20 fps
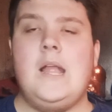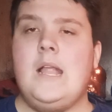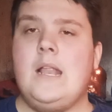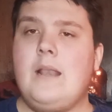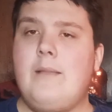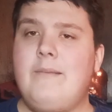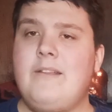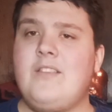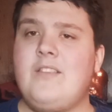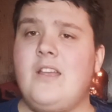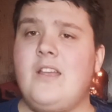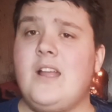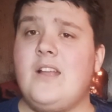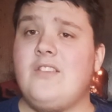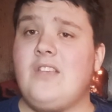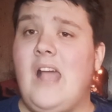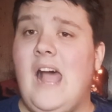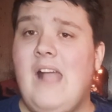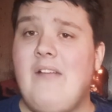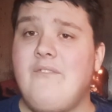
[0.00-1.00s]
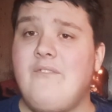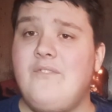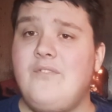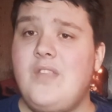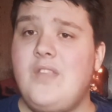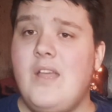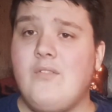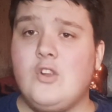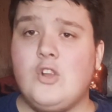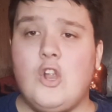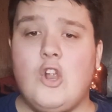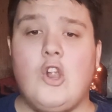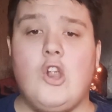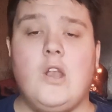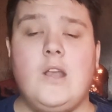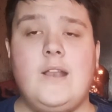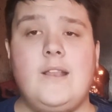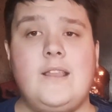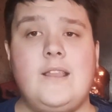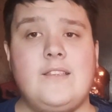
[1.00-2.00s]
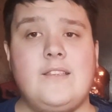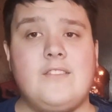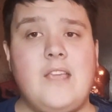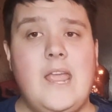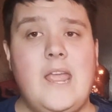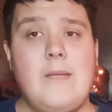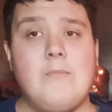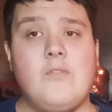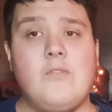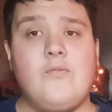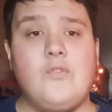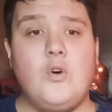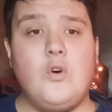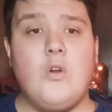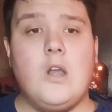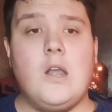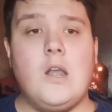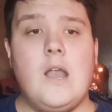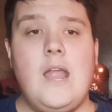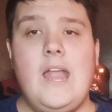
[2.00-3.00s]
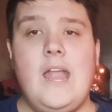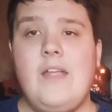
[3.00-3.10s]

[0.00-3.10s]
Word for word: Let me tell you guys, I've never heard of this game before.